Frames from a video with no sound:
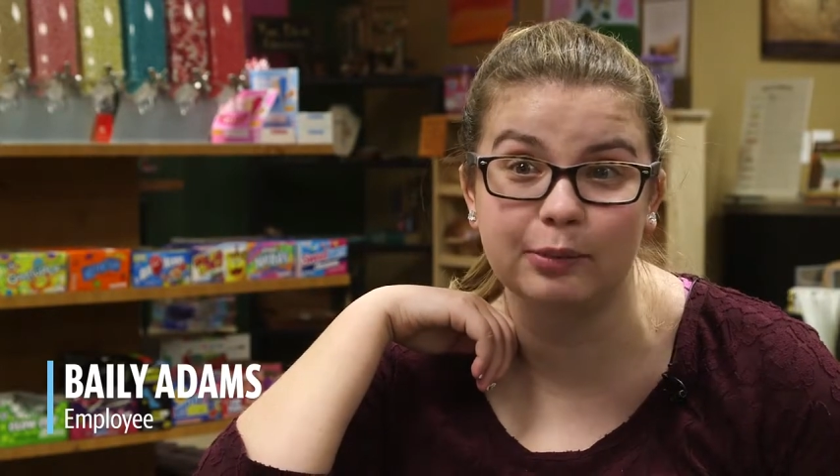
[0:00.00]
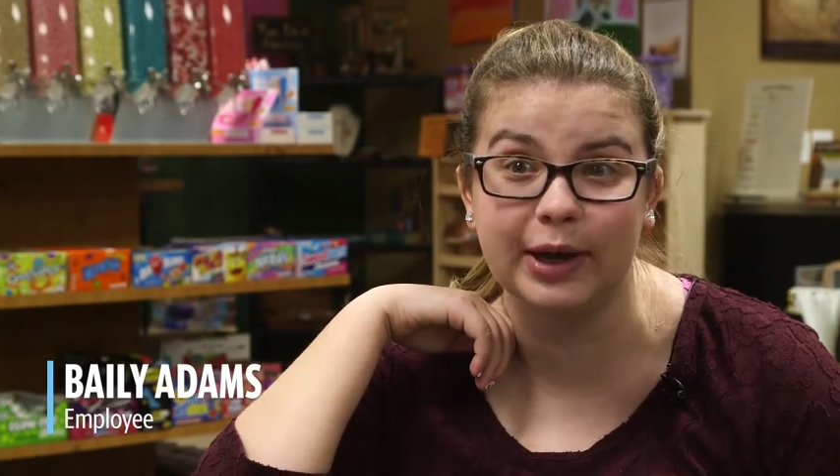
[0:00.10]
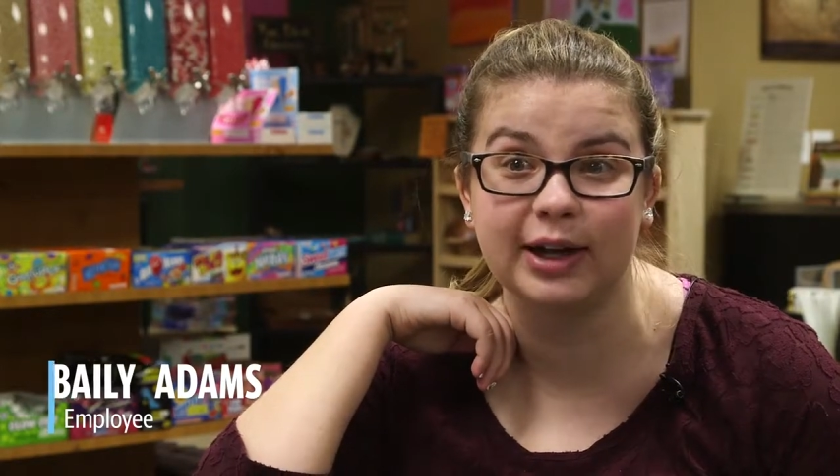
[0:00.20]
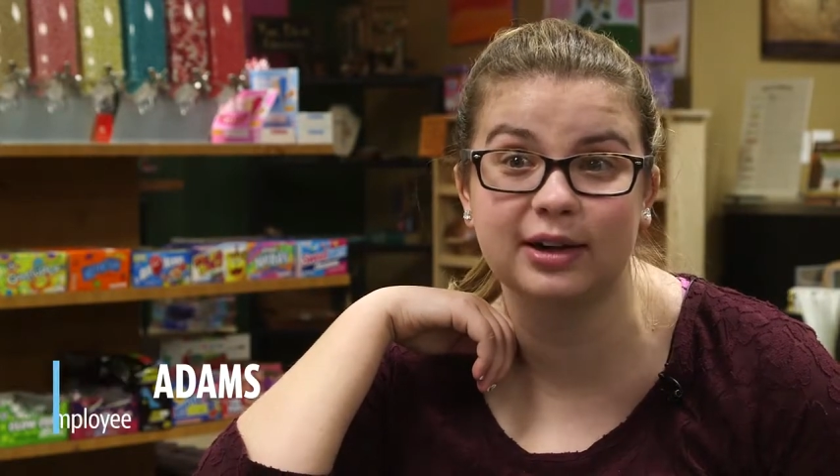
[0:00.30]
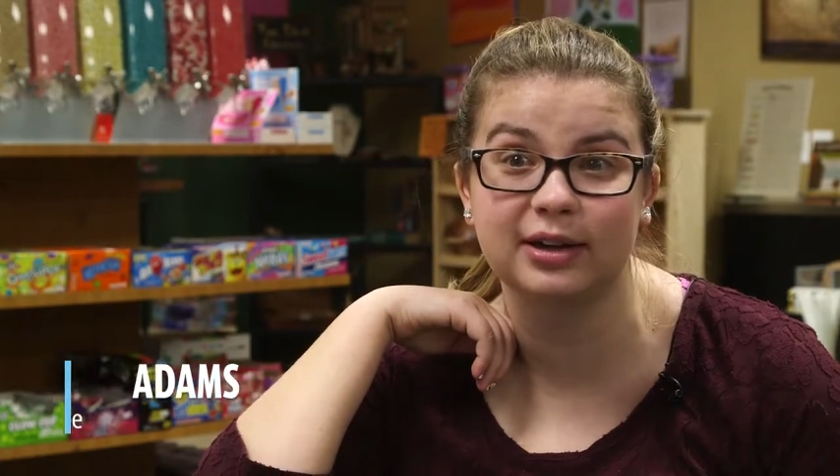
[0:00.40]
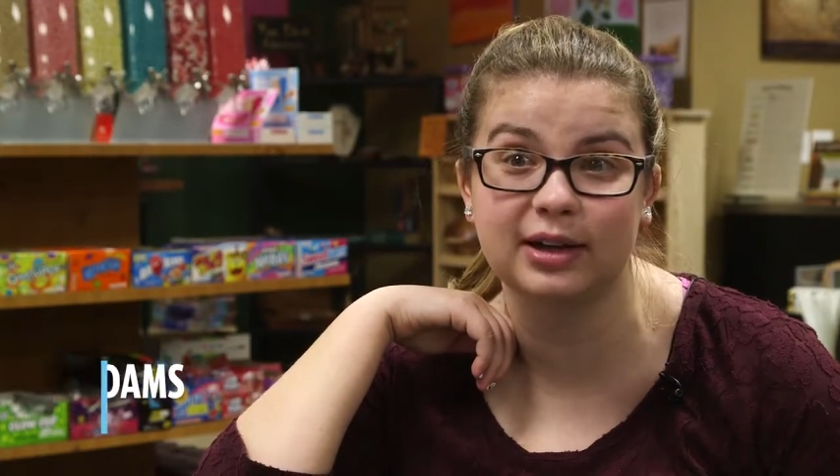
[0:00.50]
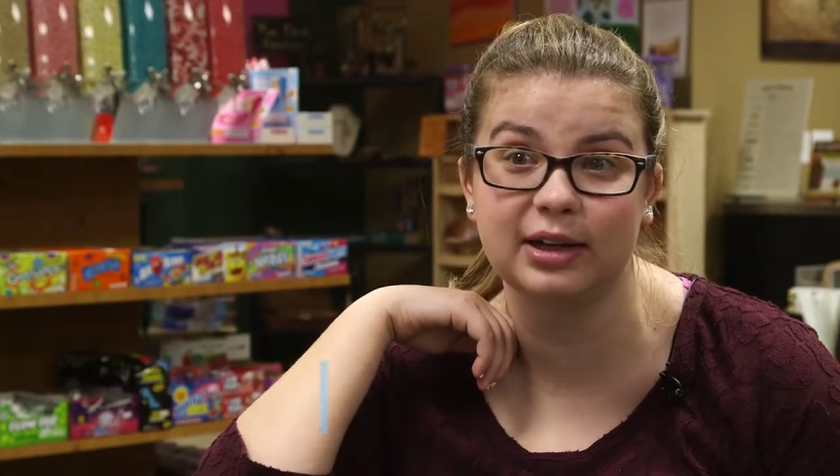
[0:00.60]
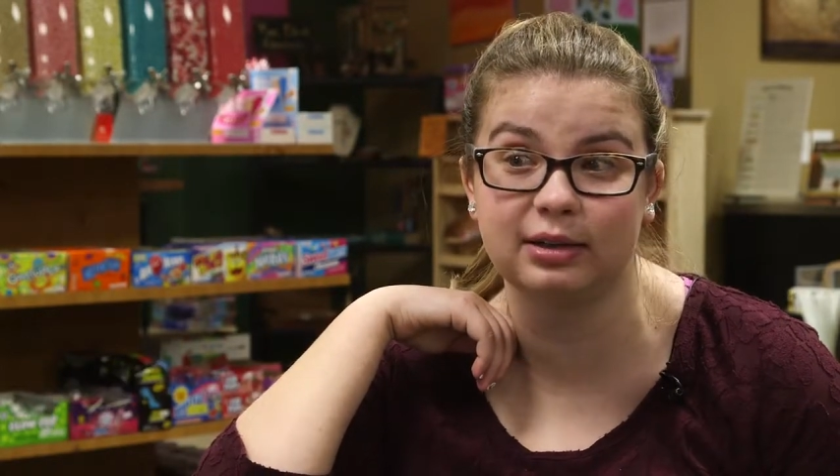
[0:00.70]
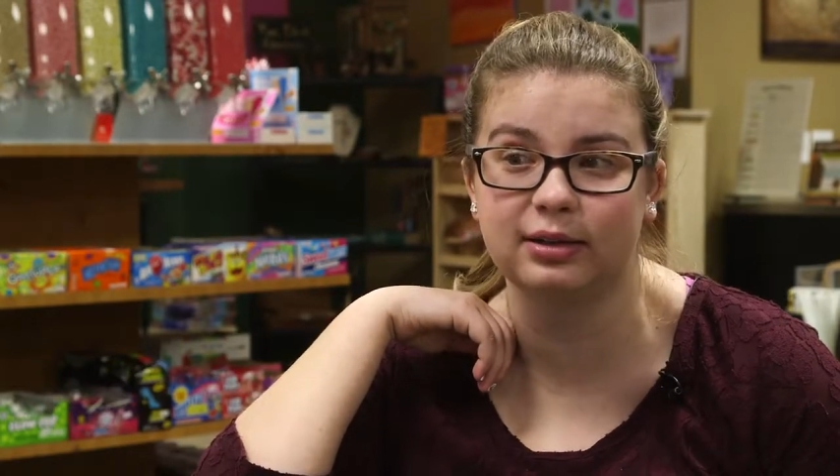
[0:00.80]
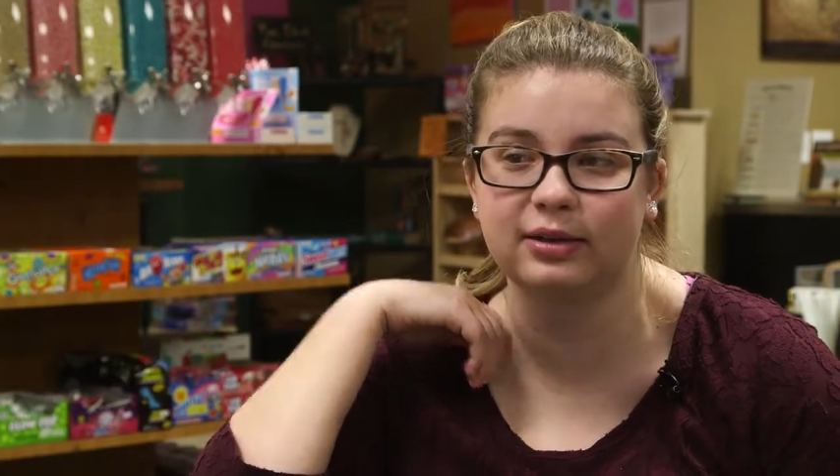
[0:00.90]
but
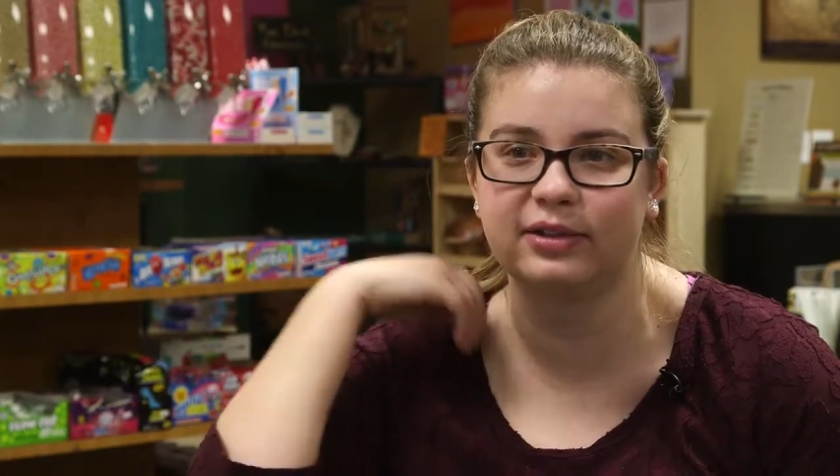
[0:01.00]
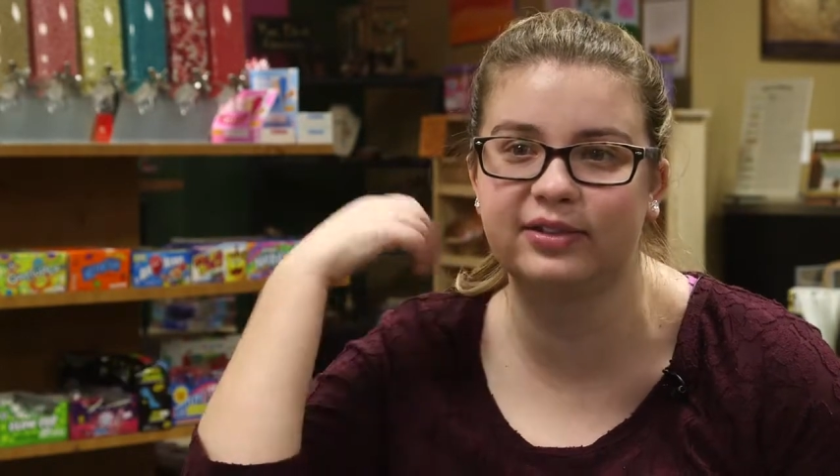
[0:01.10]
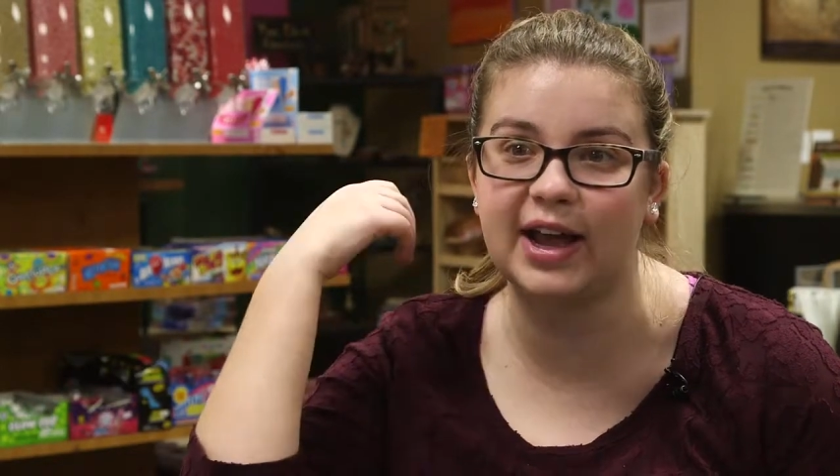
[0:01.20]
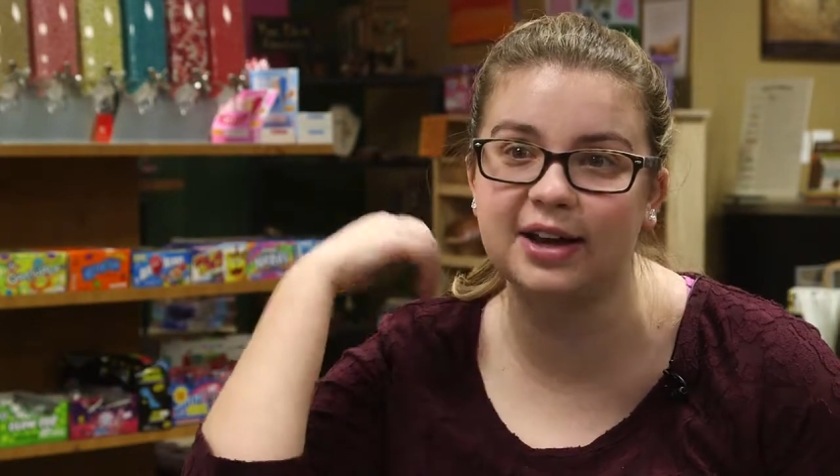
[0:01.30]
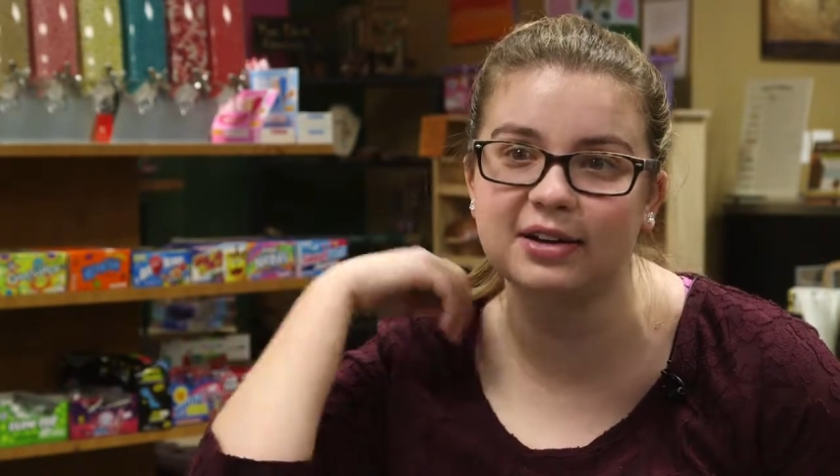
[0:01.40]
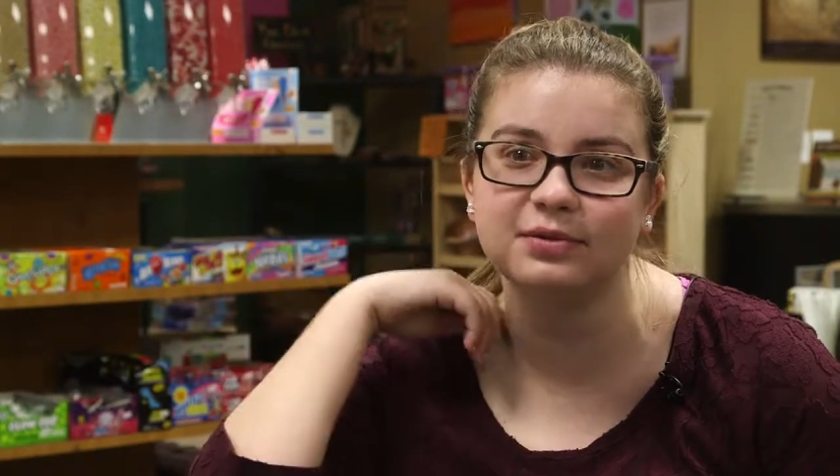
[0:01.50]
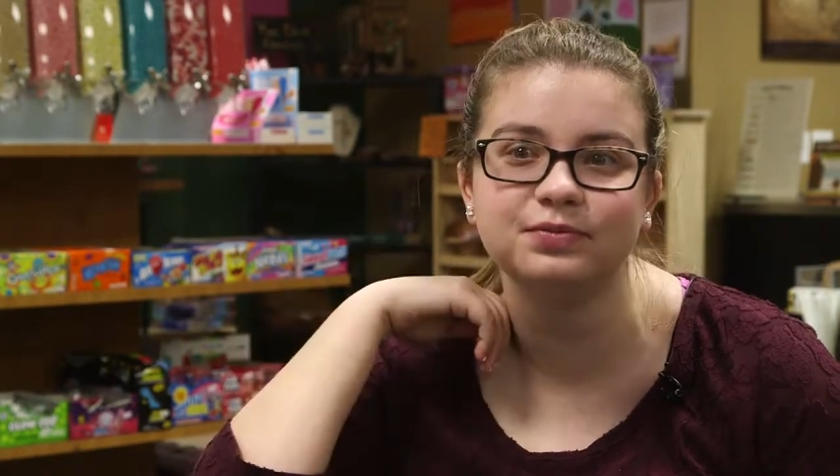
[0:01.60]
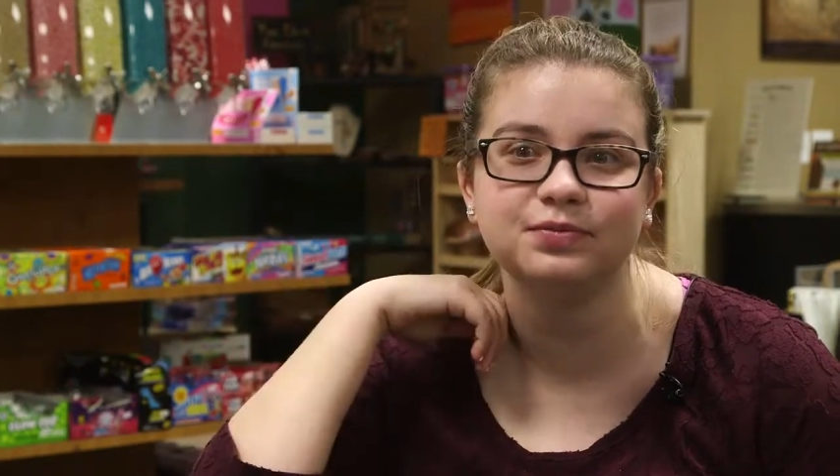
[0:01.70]
it's fun.